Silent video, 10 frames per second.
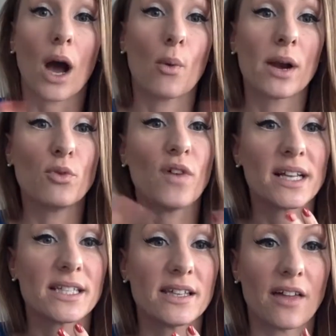I want to move on
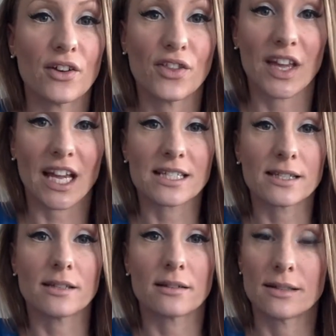to the other things.
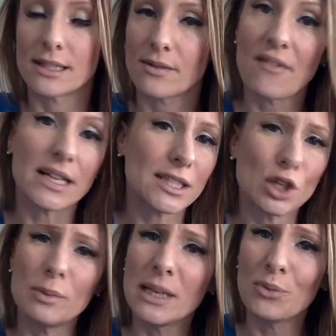I've got
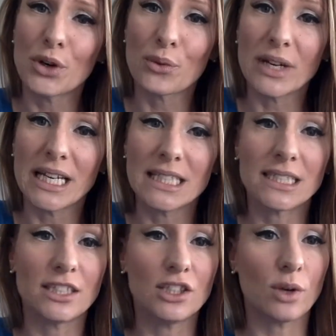so many more readings
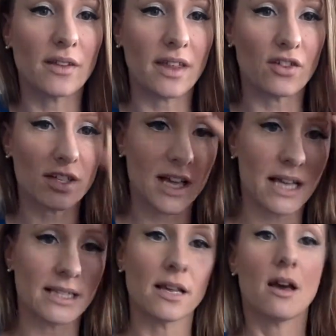to do, all the other signs.